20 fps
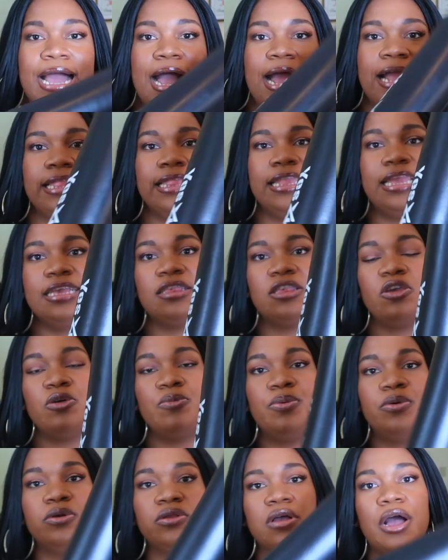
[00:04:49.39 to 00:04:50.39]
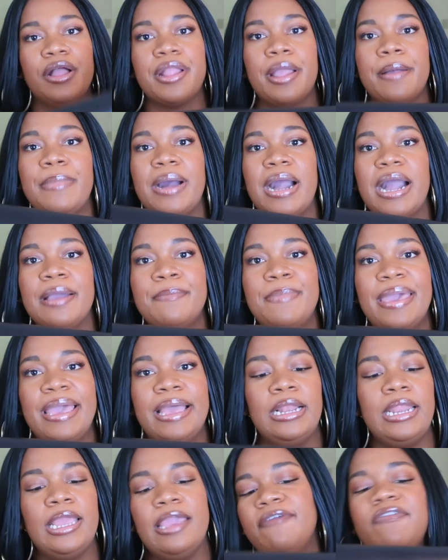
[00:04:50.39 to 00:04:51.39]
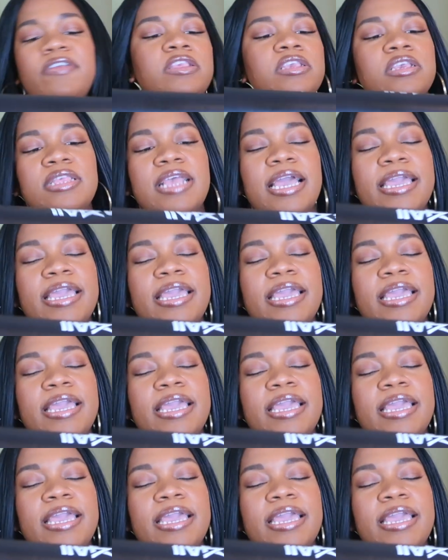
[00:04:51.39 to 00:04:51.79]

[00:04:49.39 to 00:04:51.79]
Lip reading: and this you put on a barbell if it is